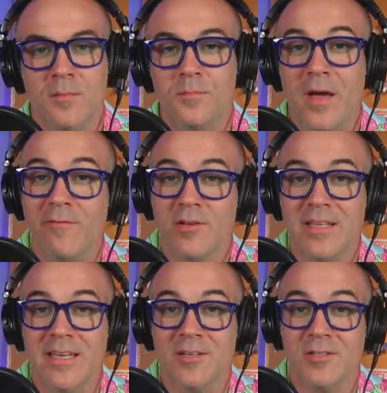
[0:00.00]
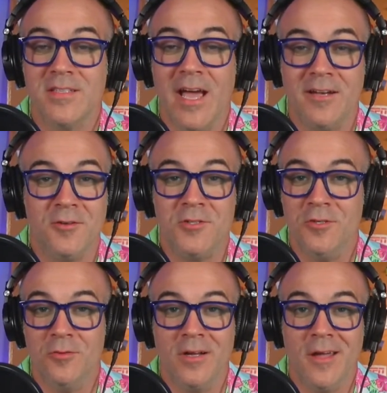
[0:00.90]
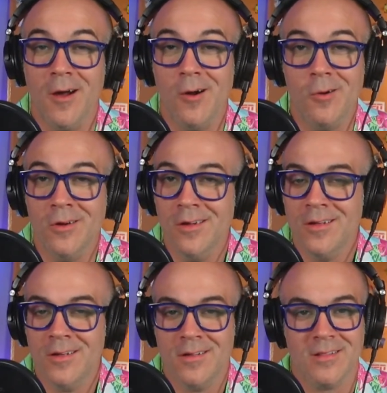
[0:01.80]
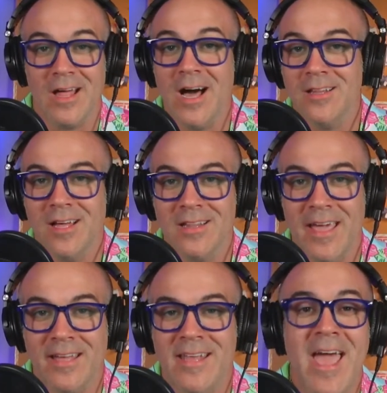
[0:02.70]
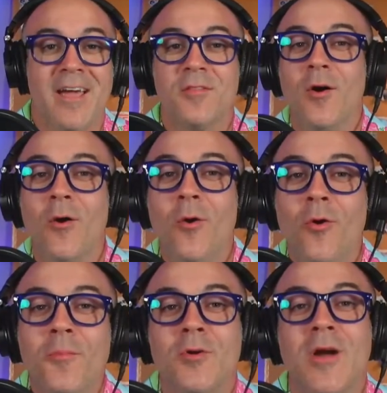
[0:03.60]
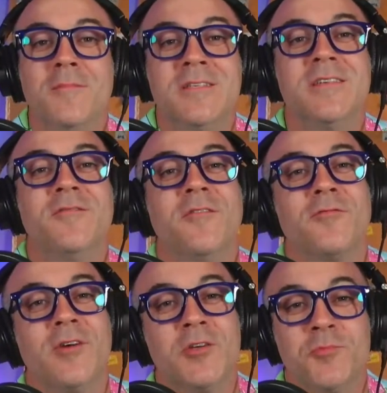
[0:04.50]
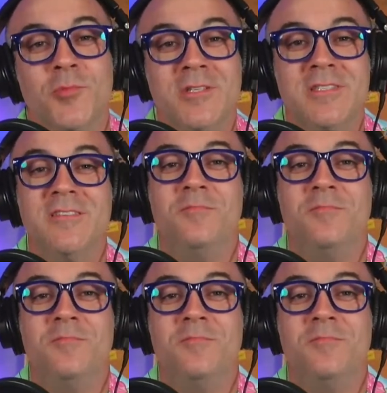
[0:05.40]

Beverly Hills 90210, La La Land. Heck, the whole premise of The Fresh Prince of